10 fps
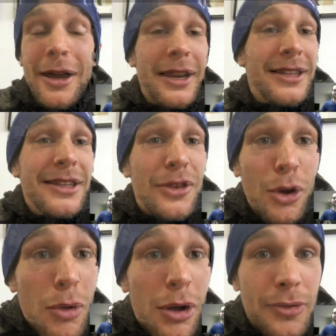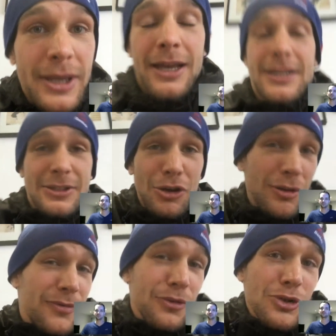And I didn't know all that. I saw the
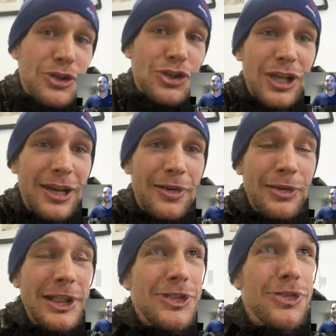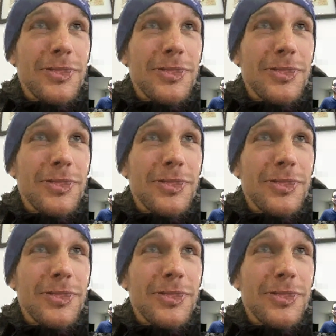footage and I agreed to it